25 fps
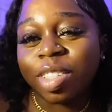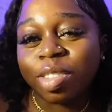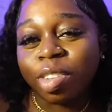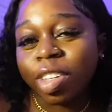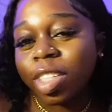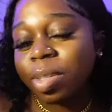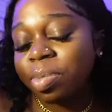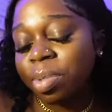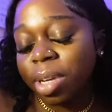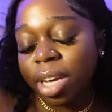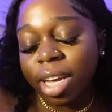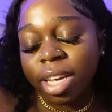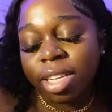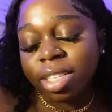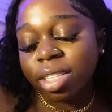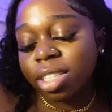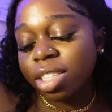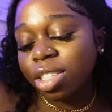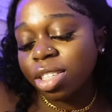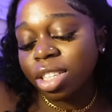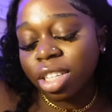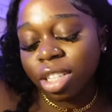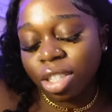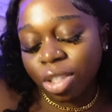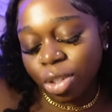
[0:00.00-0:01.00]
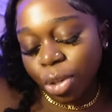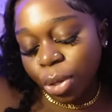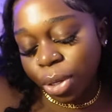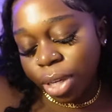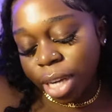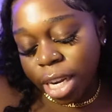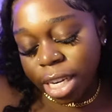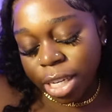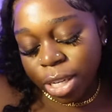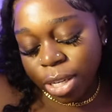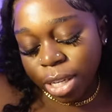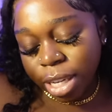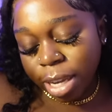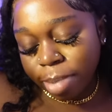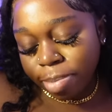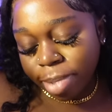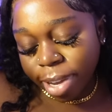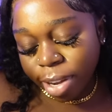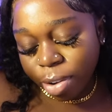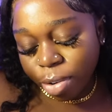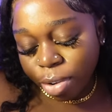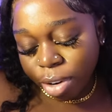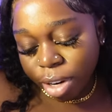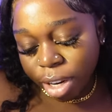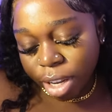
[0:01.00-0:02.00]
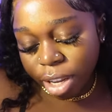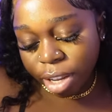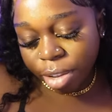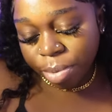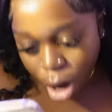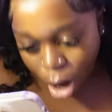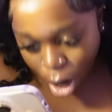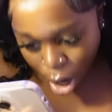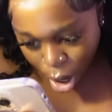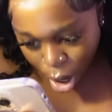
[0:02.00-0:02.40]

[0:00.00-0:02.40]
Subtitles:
trust me, it's literally so nice looking back on it.